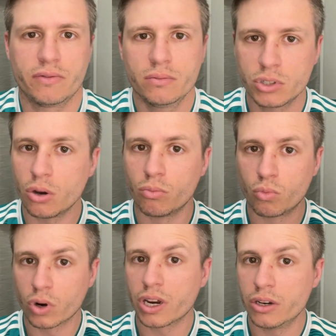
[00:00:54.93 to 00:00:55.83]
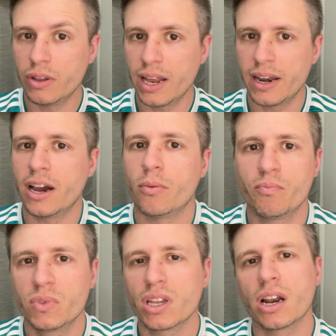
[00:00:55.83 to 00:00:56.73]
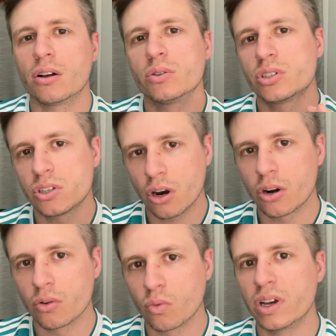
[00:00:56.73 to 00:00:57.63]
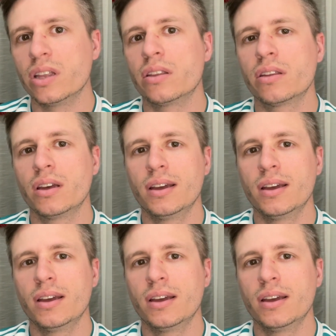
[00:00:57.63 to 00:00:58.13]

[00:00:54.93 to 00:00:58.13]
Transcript: So we're going to do that now, and I'll start with